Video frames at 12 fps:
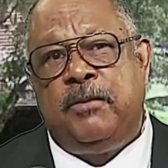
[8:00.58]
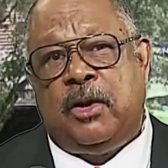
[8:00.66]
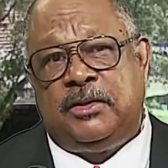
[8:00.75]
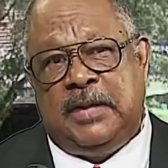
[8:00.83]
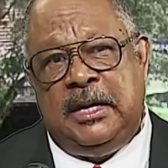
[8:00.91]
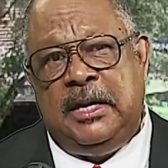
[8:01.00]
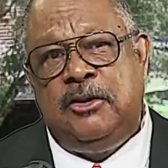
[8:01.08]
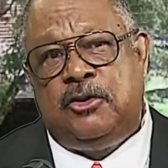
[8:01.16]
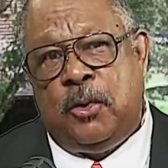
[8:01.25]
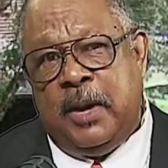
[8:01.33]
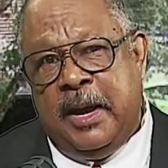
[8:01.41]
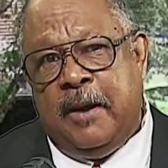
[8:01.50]
because they need
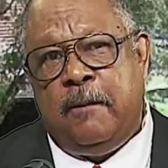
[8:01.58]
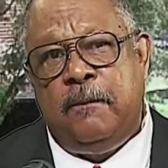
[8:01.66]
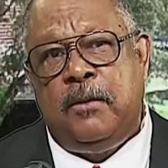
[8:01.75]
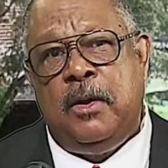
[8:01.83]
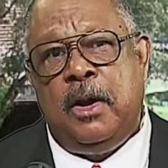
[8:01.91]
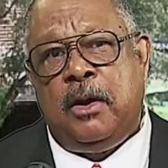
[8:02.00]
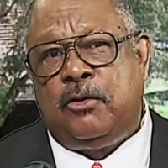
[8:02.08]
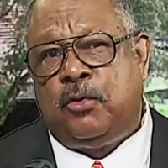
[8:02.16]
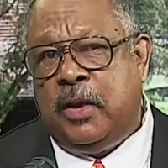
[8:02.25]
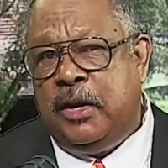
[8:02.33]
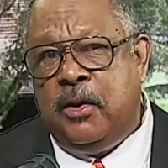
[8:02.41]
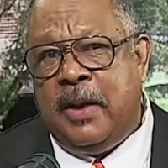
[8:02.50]
your help. Because
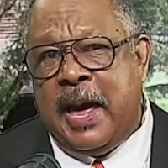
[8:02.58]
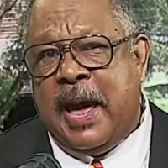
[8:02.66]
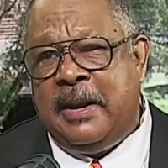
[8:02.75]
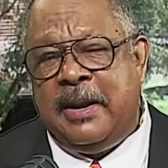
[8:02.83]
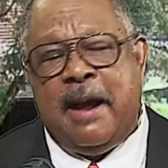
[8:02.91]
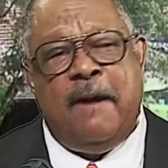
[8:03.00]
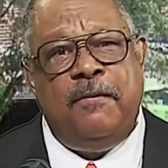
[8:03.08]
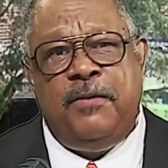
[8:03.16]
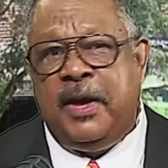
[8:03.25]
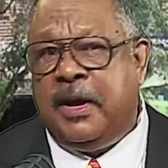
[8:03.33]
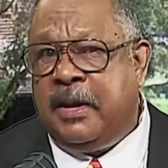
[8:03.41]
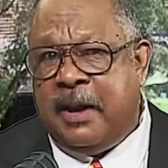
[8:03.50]
where you're at now,
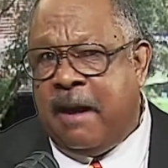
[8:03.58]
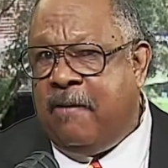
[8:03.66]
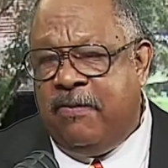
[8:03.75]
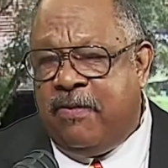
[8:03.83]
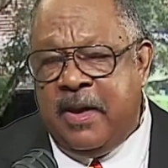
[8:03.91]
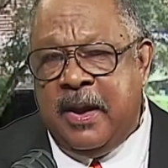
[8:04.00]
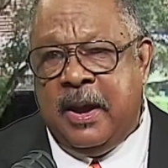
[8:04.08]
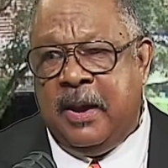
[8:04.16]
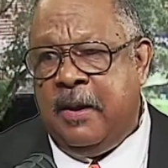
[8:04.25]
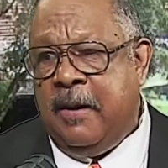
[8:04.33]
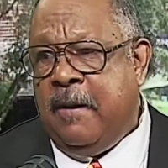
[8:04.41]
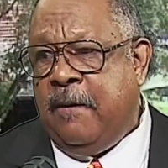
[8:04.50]
they're not
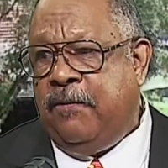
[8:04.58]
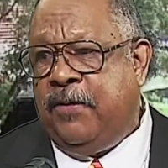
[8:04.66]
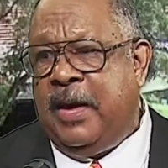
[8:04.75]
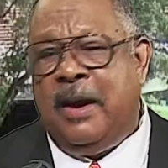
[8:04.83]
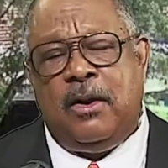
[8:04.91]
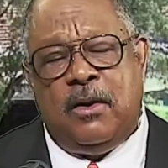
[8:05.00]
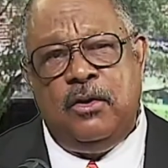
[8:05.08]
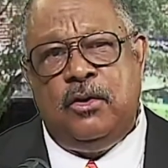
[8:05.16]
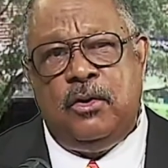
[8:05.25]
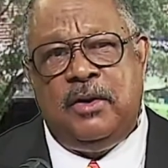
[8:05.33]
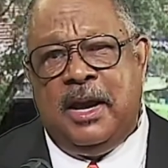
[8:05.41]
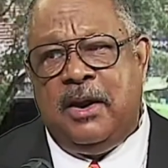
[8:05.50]
there. They're, go-
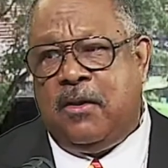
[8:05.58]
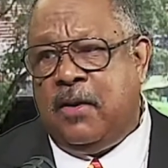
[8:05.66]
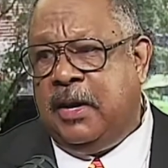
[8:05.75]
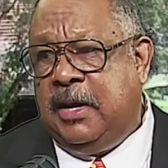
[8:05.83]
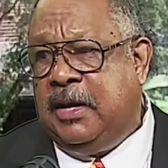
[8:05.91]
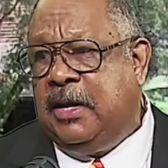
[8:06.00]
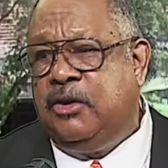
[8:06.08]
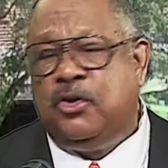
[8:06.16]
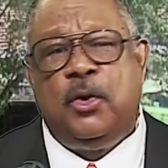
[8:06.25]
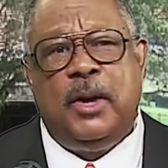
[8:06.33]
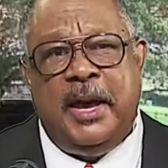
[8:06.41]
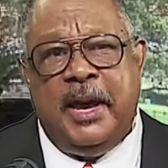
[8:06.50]
you, they're going to need
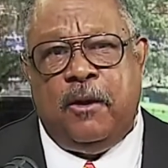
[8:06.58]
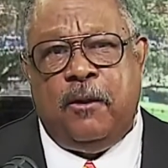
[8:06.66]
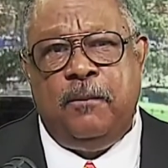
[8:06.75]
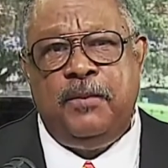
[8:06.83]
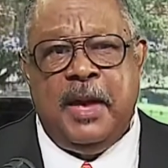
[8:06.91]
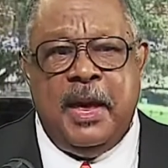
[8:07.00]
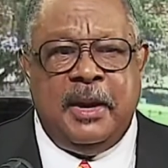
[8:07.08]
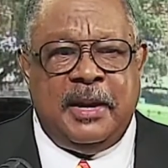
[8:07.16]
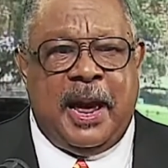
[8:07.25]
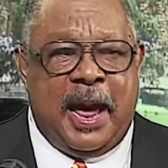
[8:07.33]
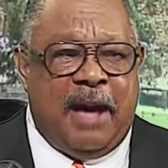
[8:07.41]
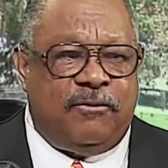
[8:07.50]
your help.
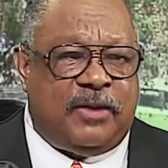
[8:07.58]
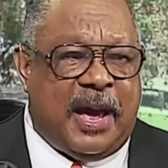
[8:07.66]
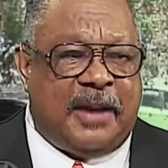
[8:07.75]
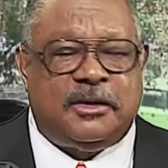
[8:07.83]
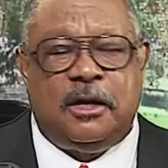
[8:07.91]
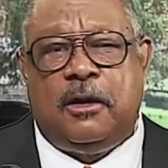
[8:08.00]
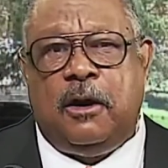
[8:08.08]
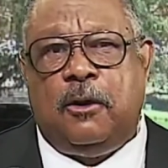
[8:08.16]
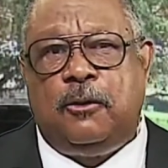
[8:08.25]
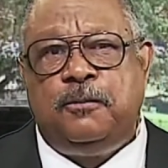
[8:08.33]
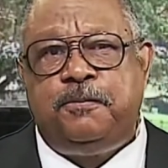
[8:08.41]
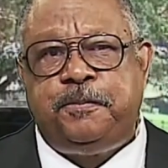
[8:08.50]
Now, I've got to
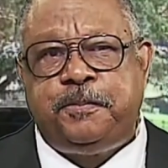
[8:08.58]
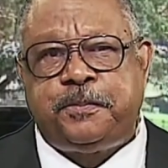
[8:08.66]
go